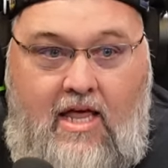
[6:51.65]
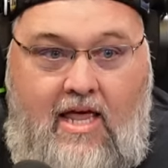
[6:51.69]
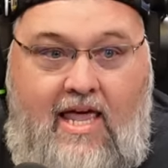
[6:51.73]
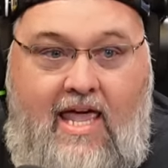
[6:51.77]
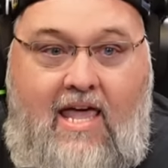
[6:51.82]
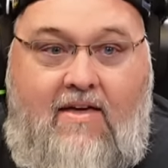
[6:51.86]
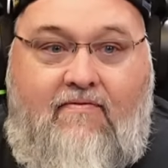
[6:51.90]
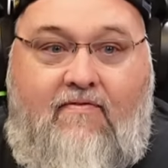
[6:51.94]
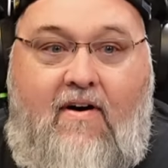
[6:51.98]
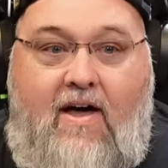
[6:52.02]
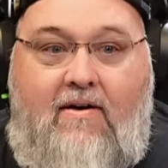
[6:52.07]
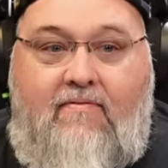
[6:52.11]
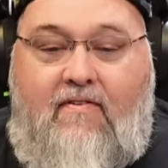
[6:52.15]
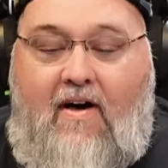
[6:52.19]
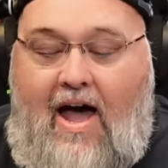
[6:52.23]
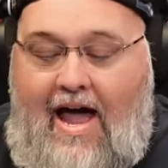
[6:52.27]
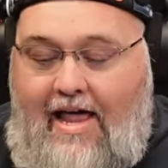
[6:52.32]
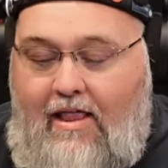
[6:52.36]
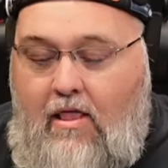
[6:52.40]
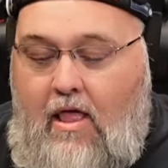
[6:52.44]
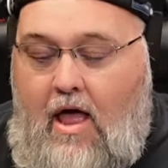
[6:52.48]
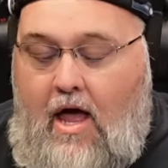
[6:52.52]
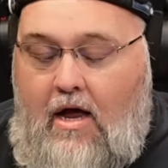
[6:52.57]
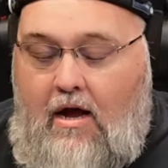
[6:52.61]
If if I
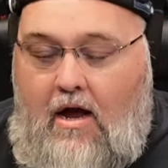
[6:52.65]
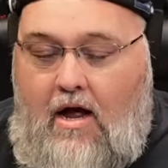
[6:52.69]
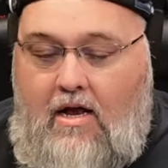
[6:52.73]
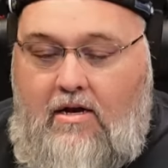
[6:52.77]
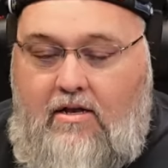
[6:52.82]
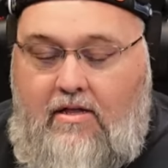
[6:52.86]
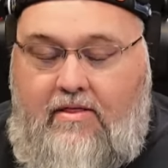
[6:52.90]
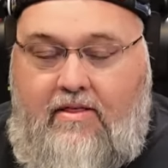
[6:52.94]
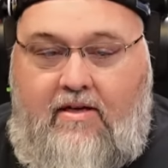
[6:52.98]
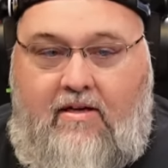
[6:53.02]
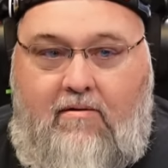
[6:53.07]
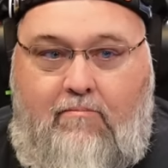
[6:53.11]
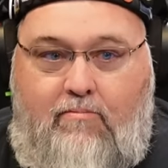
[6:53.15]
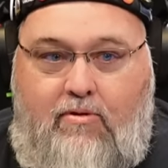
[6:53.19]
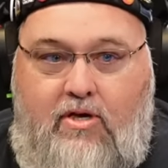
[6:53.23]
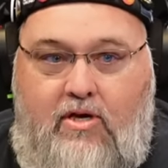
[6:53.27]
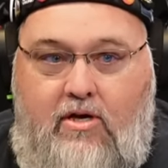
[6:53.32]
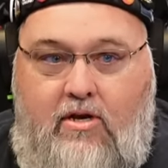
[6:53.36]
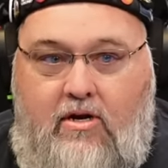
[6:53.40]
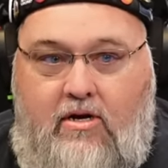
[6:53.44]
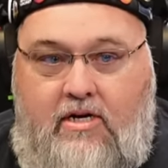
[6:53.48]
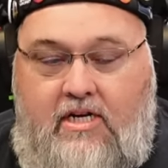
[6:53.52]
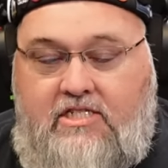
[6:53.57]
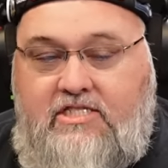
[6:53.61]
log onto the
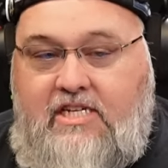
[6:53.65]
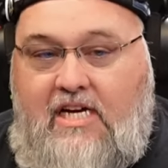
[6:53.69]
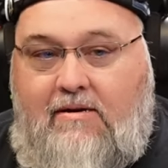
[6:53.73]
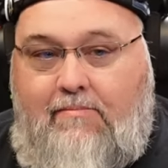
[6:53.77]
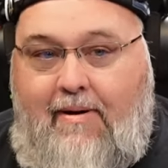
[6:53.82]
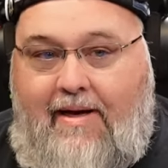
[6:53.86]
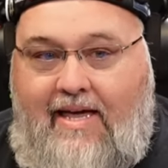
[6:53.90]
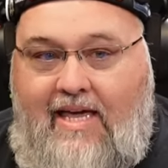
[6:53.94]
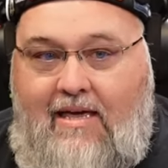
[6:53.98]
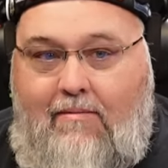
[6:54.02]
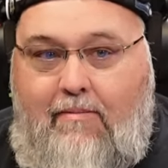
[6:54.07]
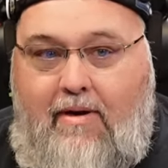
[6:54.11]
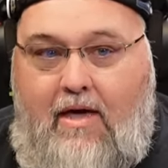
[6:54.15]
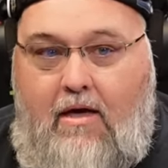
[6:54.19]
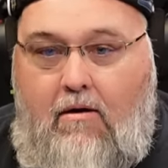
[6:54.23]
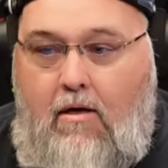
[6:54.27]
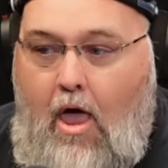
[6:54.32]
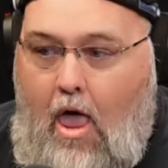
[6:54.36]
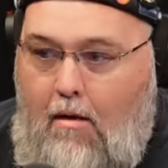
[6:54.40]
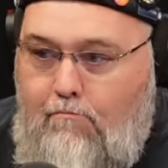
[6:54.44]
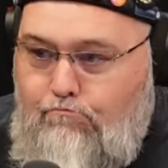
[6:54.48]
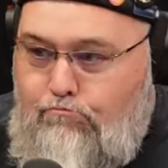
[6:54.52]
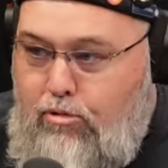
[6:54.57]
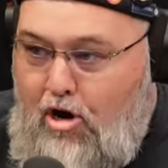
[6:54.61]
computer to check my email,
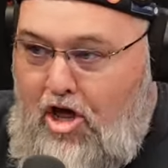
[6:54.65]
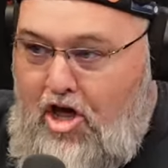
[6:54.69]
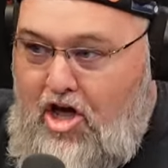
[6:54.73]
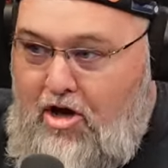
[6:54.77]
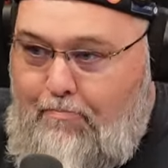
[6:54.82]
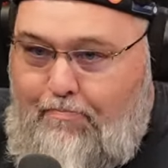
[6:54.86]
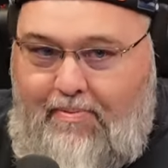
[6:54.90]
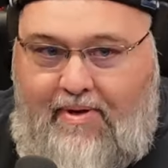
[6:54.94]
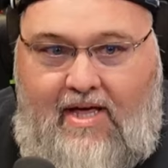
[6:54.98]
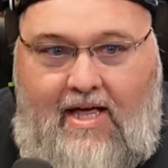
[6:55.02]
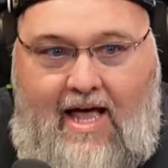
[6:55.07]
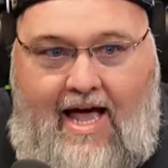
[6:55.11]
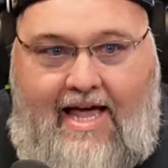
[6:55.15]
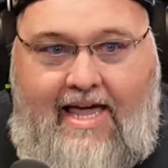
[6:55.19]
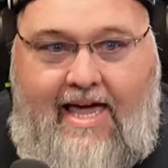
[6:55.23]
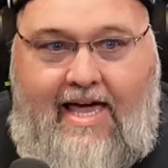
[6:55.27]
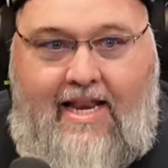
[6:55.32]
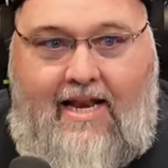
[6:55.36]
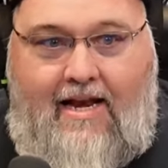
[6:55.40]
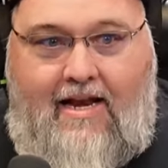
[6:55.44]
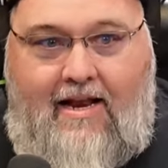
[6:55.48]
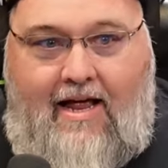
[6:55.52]
bloop, I get an